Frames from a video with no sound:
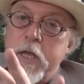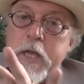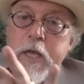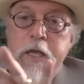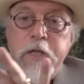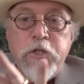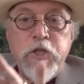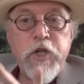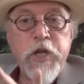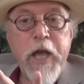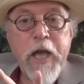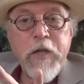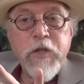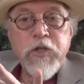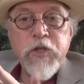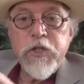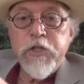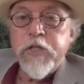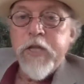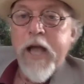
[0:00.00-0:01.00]
it
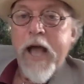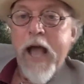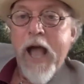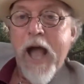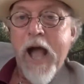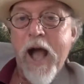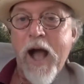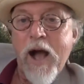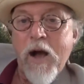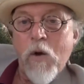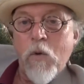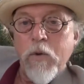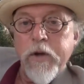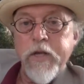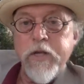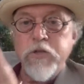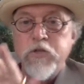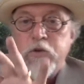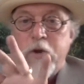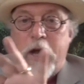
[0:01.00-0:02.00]
changes how
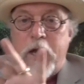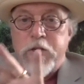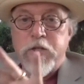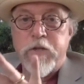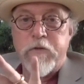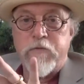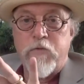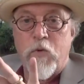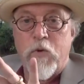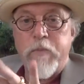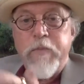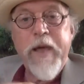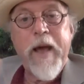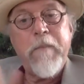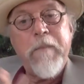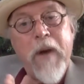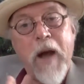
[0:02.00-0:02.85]
it tries to form that